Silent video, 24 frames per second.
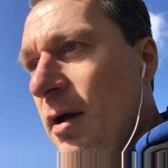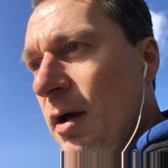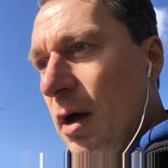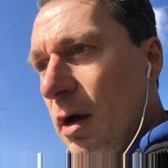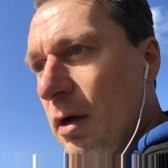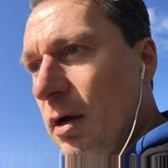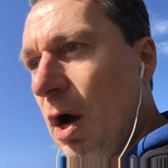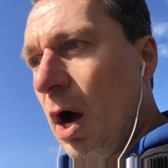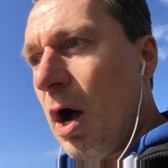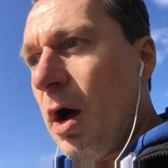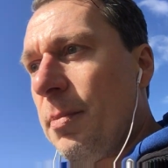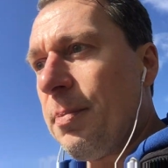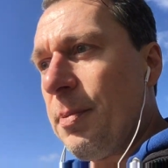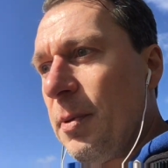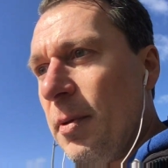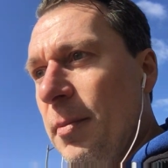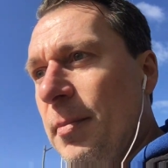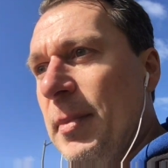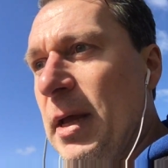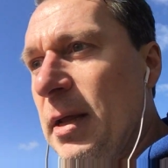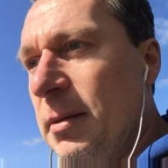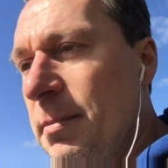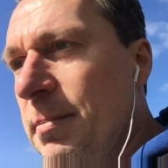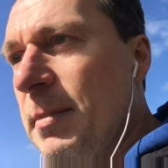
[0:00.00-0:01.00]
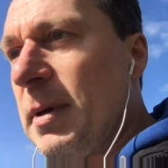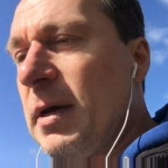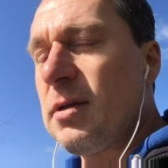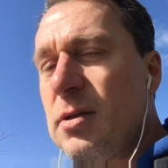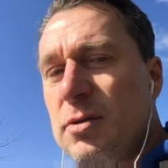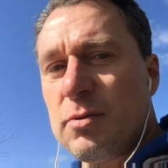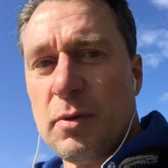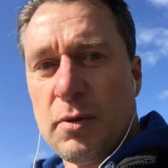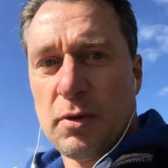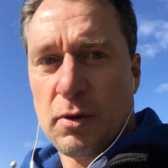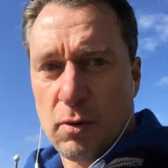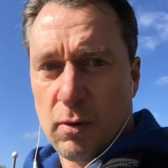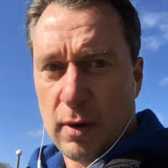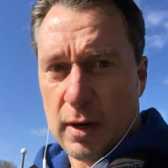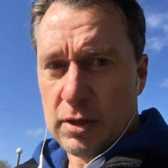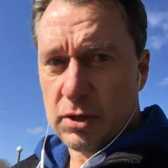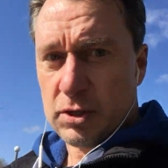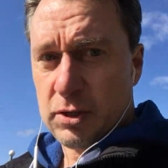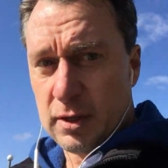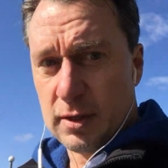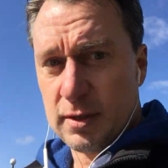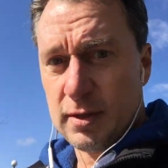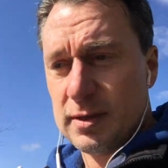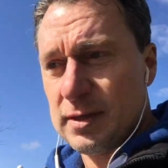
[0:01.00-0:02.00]
a compliment mixed with a
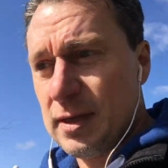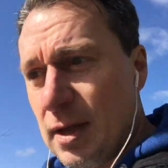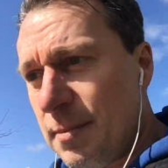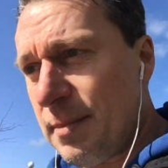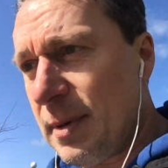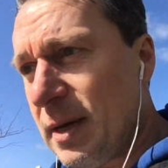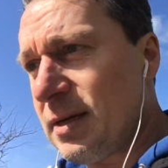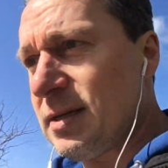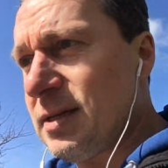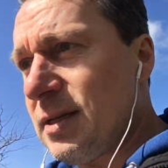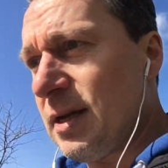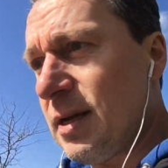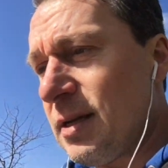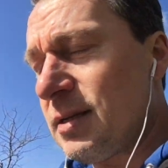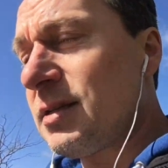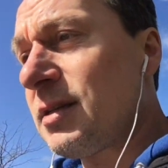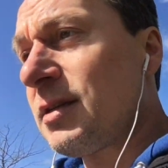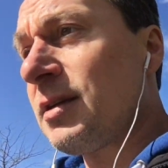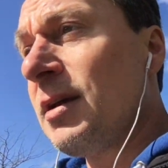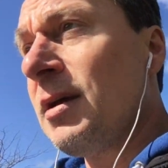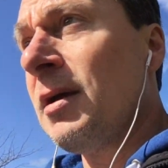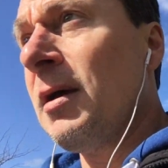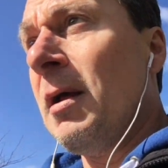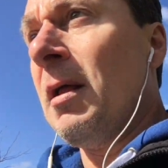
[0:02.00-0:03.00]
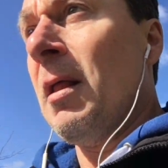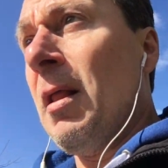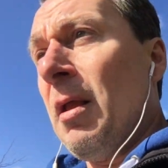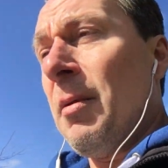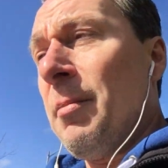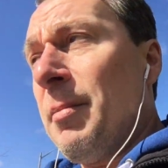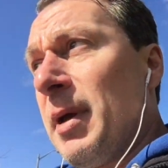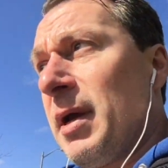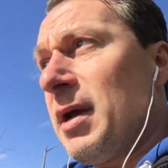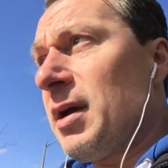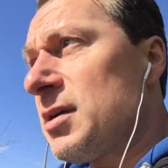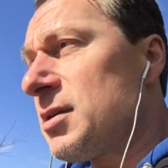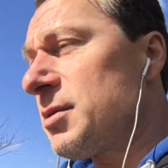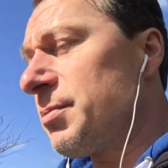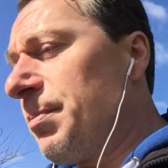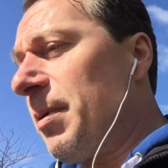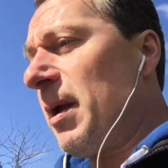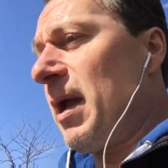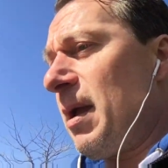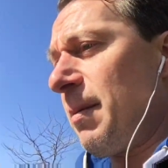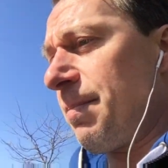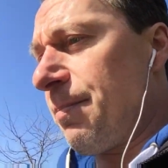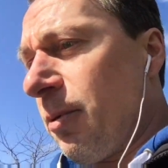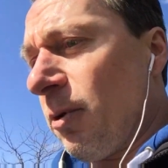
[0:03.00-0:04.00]
question. Does that make sense? Because
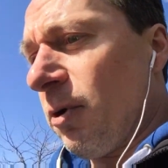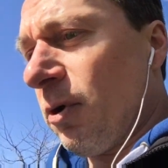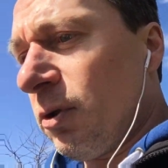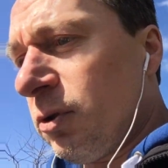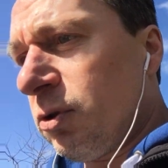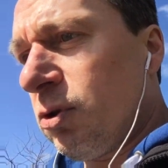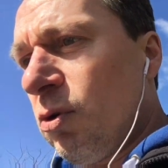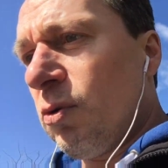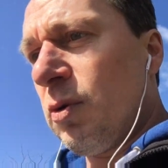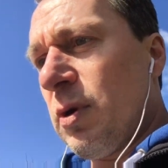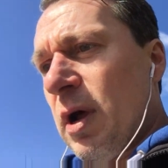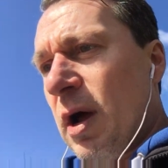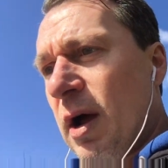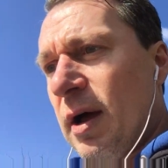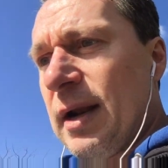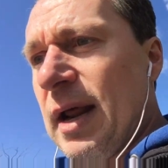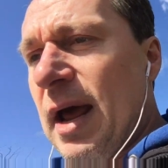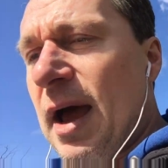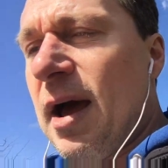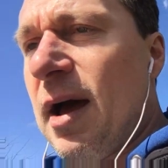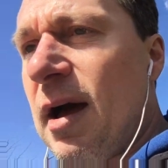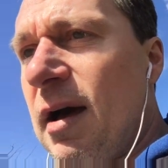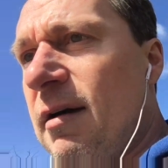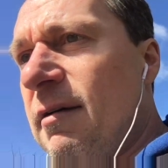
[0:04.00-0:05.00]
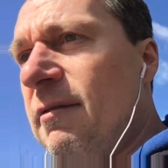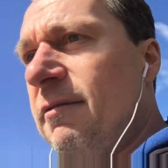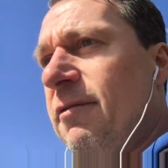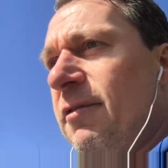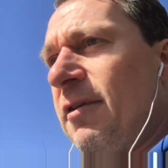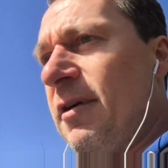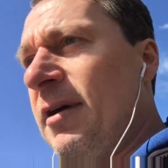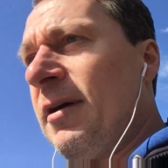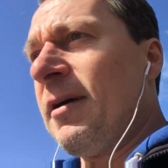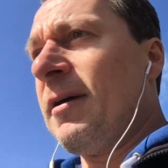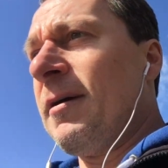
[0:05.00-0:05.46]
people do not have